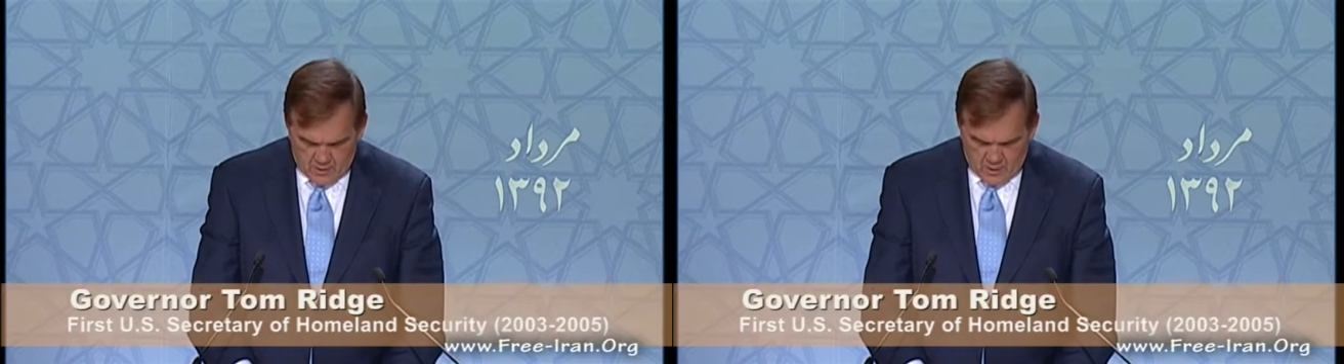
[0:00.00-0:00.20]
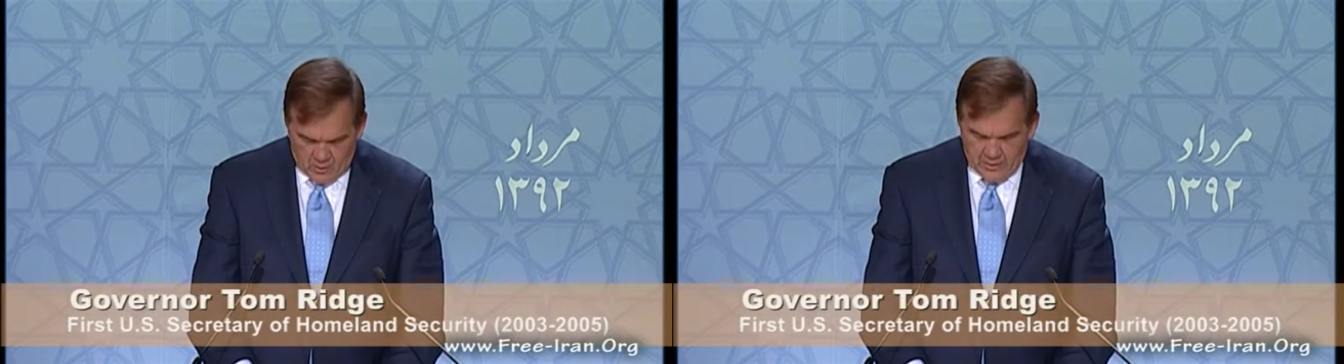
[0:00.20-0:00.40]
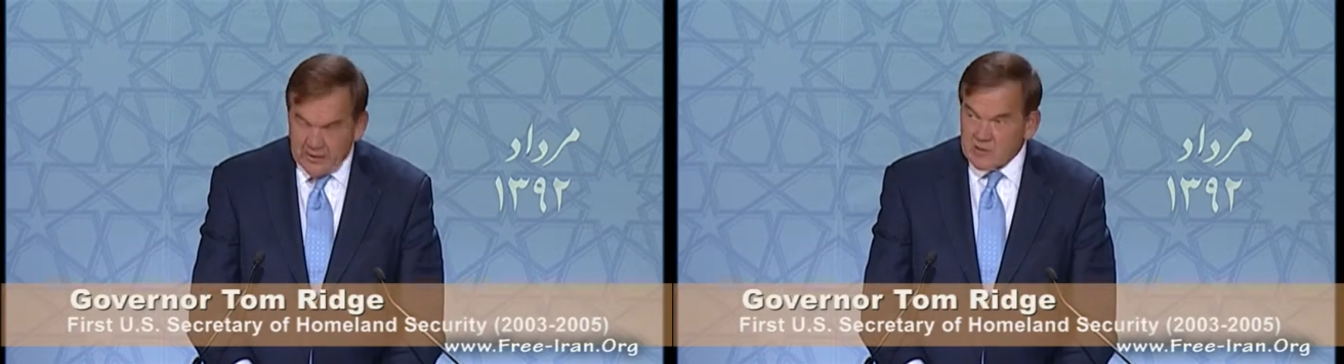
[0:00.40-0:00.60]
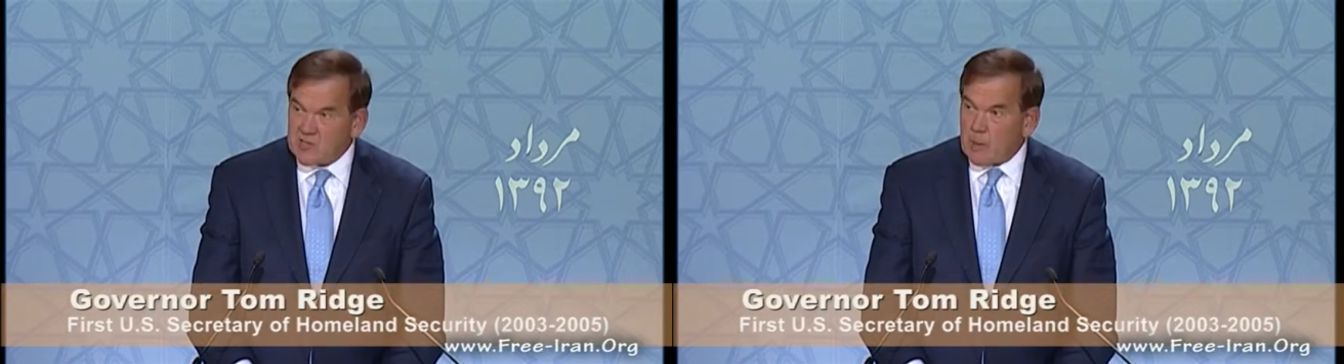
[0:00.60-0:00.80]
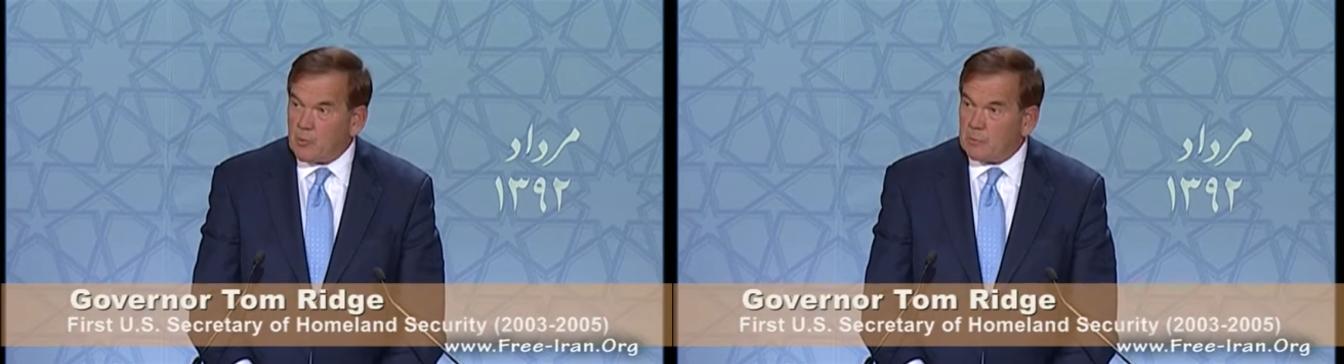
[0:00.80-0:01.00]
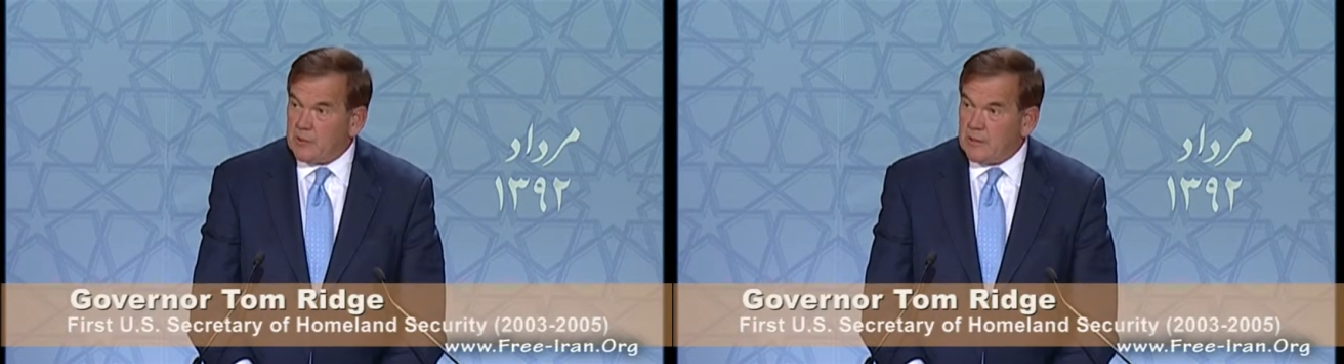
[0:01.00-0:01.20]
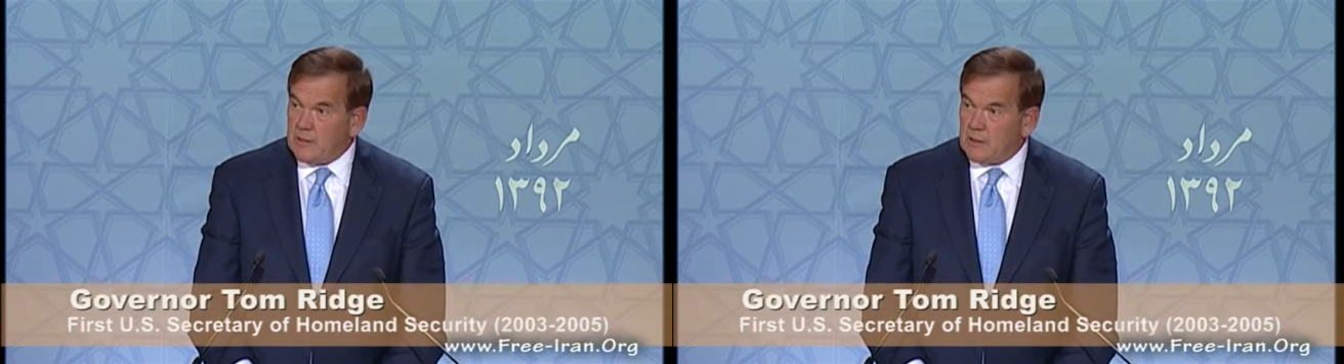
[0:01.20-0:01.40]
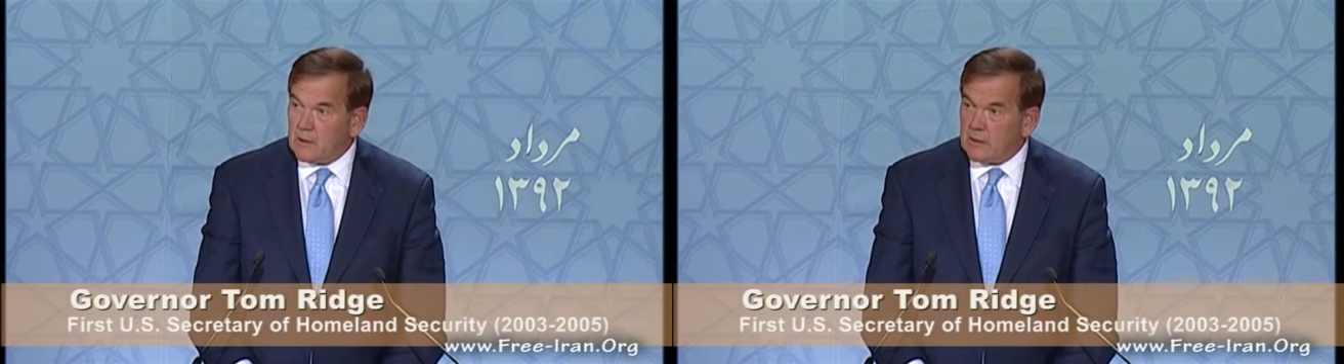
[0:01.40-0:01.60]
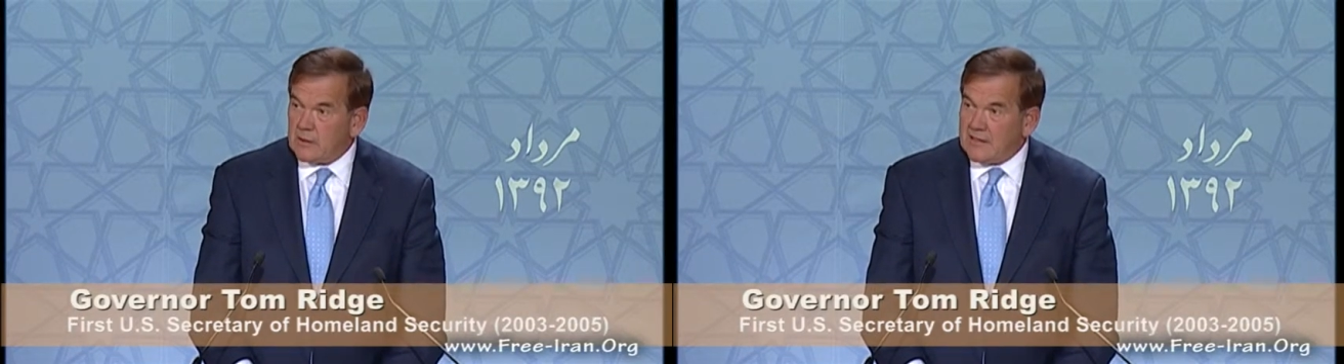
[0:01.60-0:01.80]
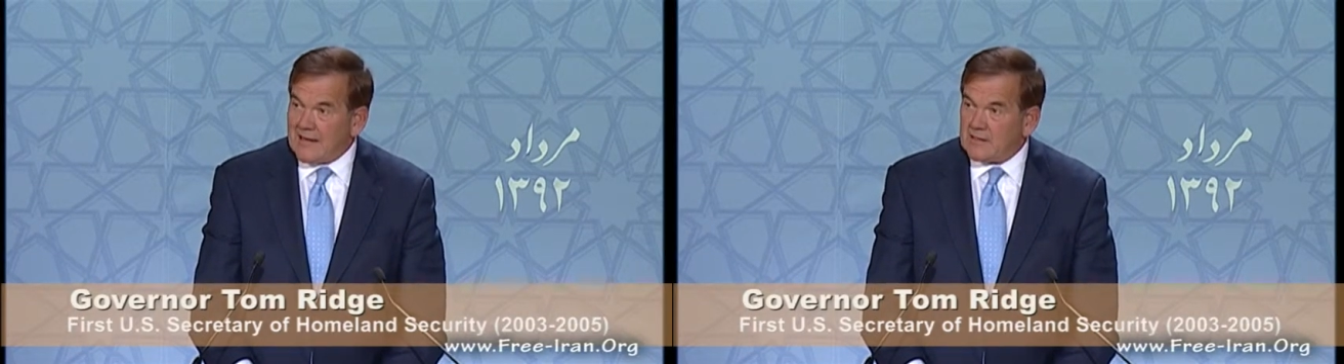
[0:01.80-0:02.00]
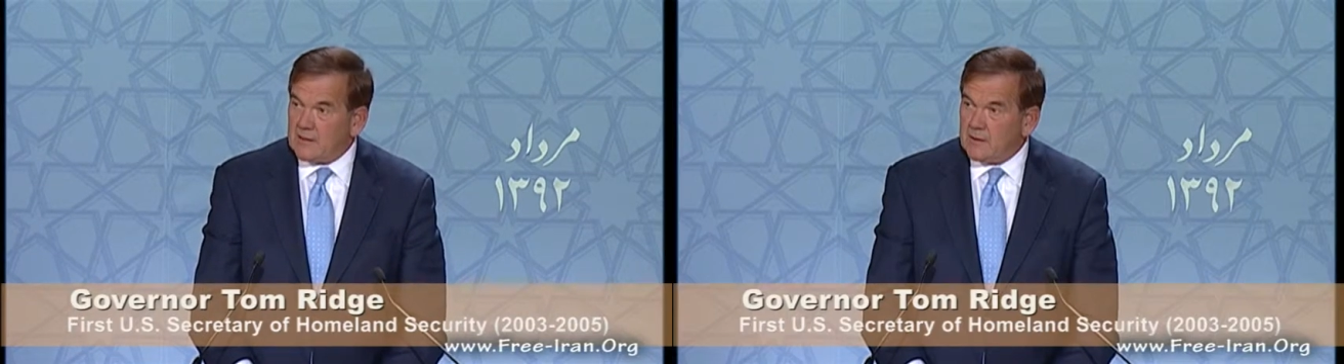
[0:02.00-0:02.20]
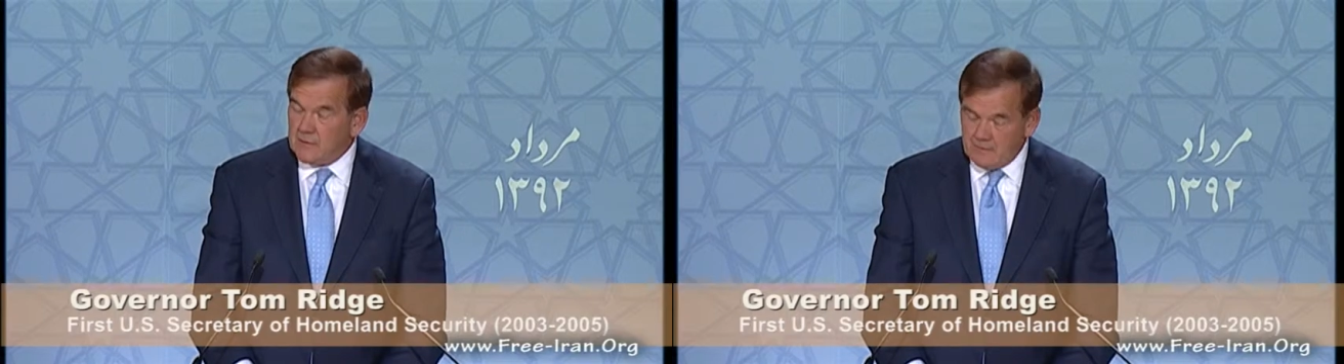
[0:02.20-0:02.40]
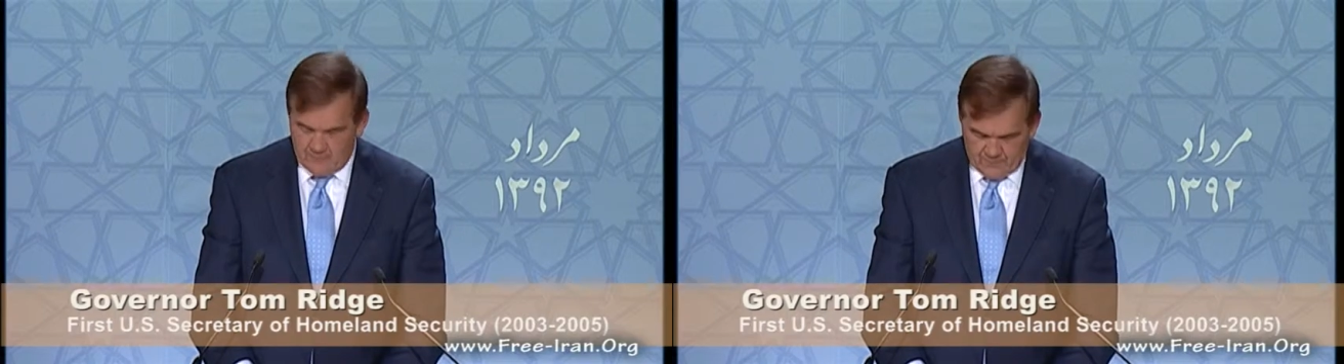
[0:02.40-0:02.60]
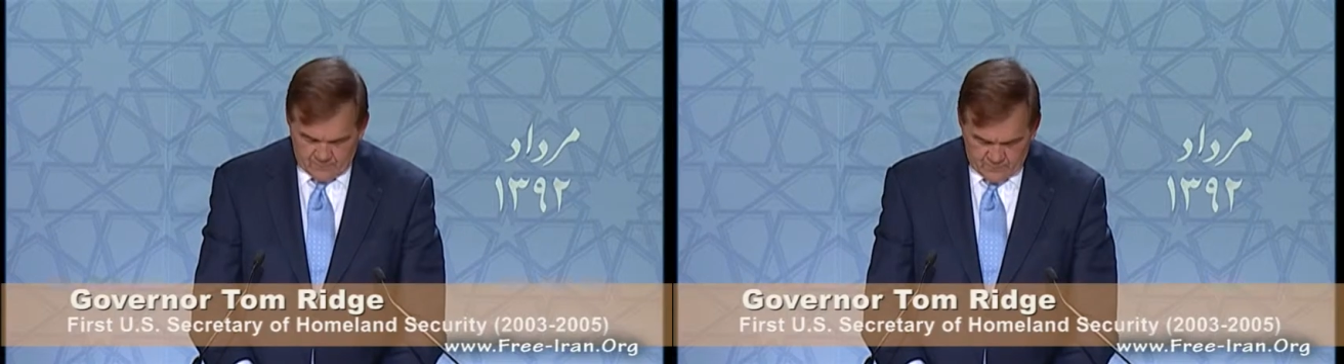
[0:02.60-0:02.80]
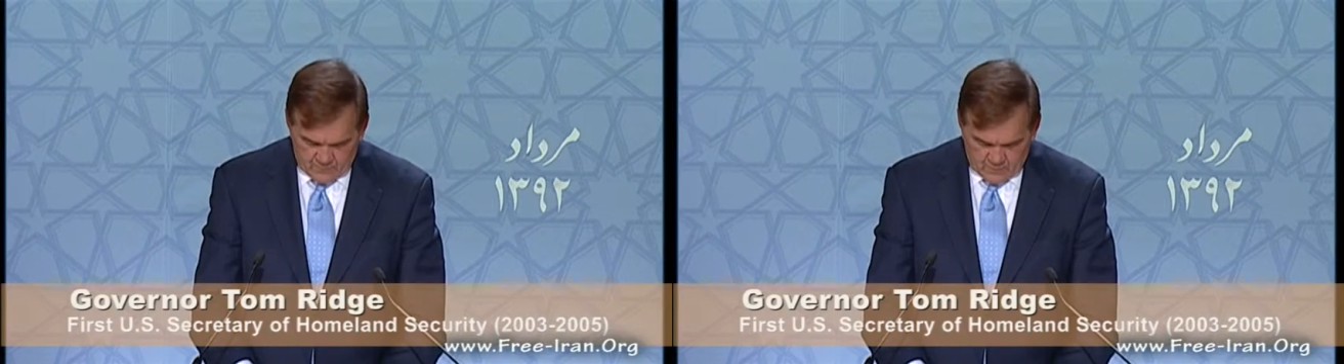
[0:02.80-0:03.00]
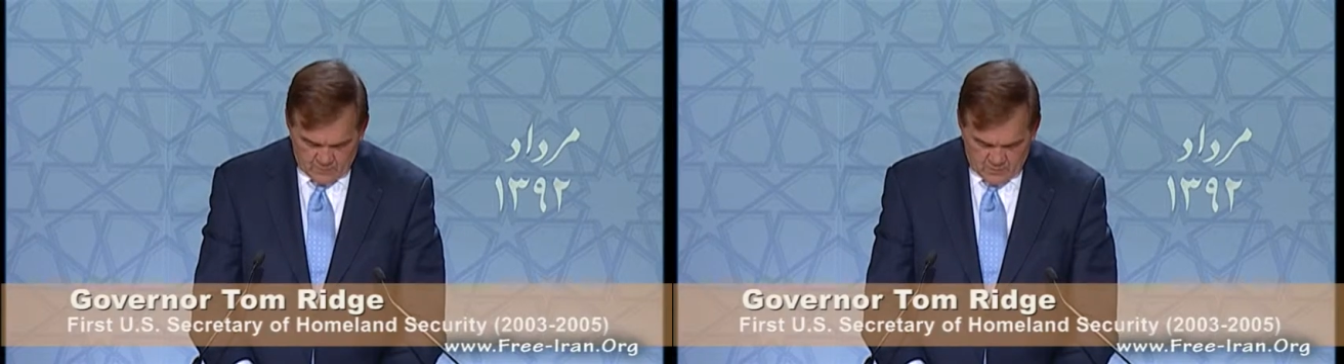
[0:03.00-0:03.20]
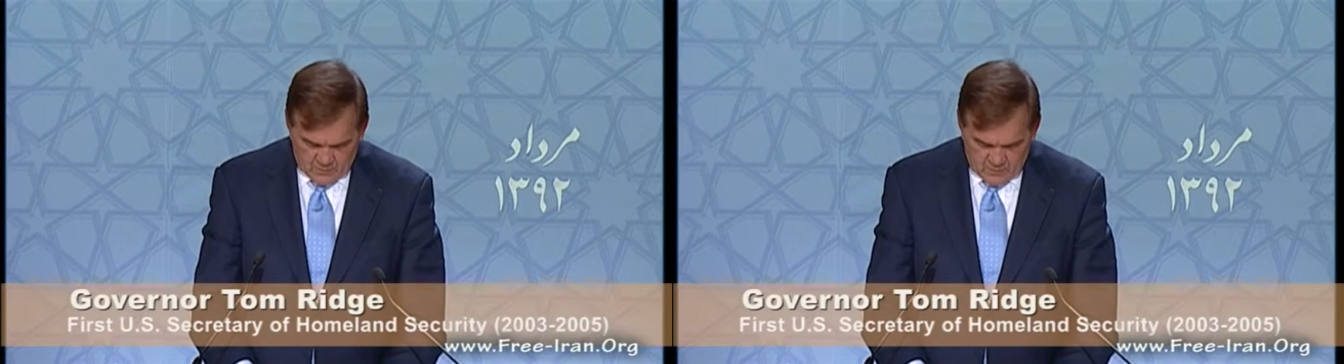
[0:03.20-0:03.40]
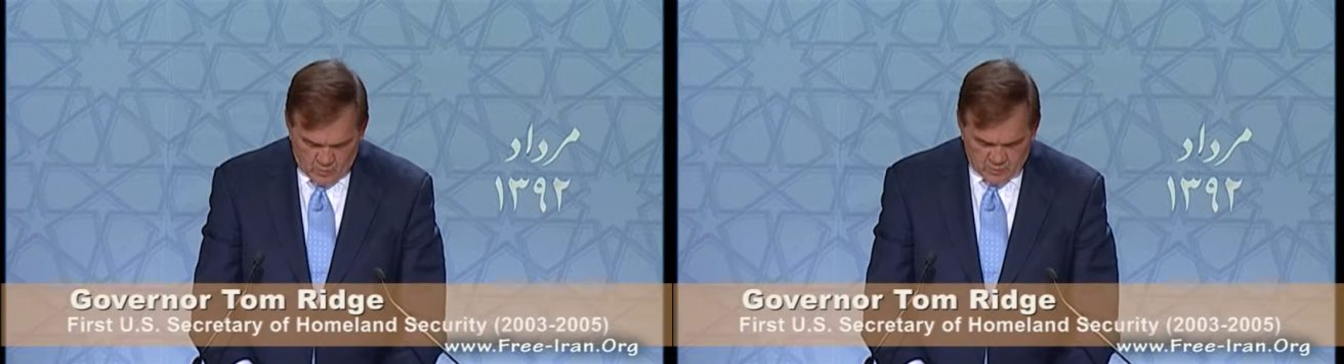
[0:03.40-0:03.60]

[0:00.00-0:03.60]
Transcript: are inseparably connected, or